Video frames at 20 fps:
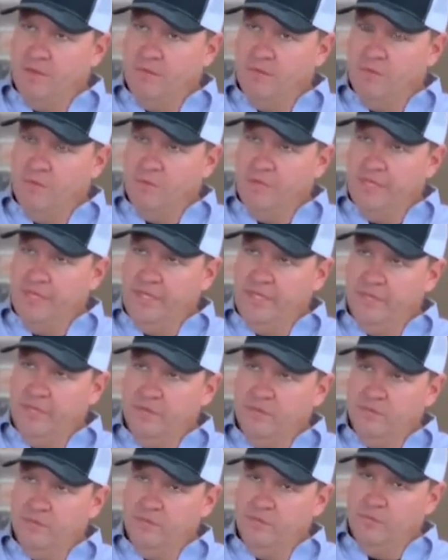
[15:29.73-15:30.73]

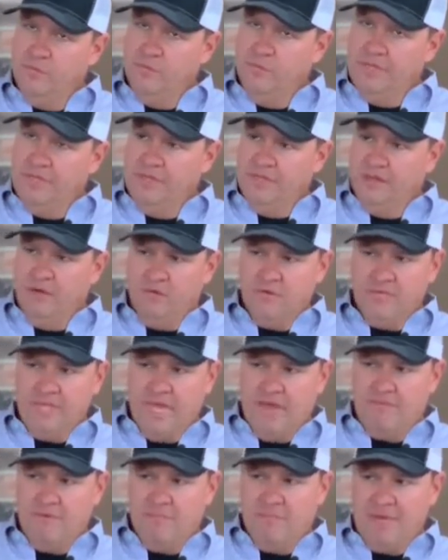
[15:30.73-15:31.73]
we don't
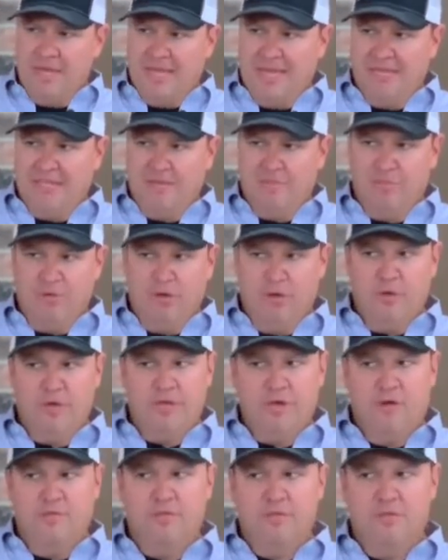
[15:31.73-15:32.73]
have a man
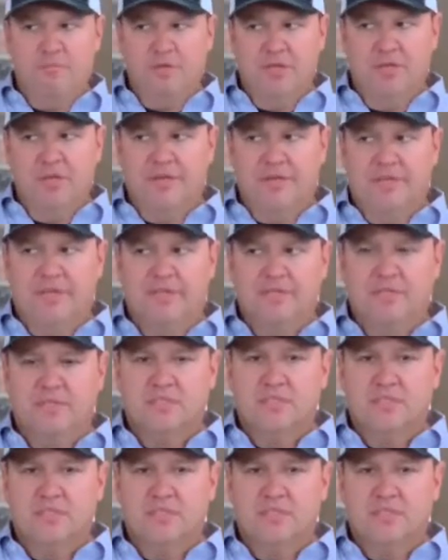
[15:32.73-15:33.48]
deployed over the building.